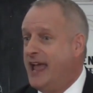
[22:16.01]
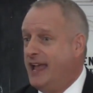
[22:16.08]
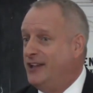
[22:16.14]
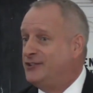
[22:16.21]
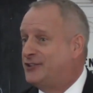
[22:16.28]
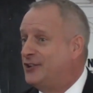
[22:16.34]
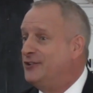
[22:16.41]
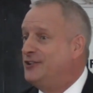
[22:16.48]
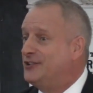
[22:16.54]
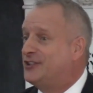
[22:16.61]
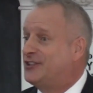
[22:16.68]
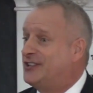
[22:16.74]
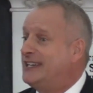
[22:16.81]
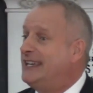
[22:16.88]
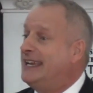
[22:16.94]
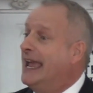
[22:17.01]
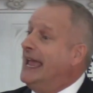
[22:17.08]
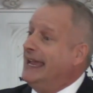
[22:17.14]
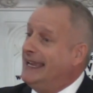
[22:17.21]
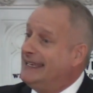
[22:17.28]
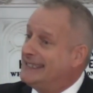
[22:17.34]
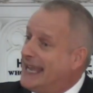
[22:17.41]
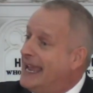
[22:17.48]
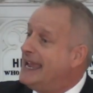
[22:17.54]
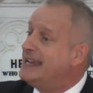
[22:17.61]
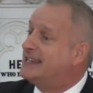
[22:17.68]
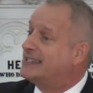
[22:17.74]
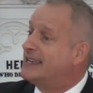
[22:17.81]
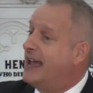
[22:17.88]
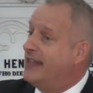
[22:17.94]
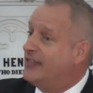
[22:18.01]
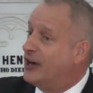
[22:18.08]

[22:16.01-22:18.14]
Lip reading: And so you see, he takes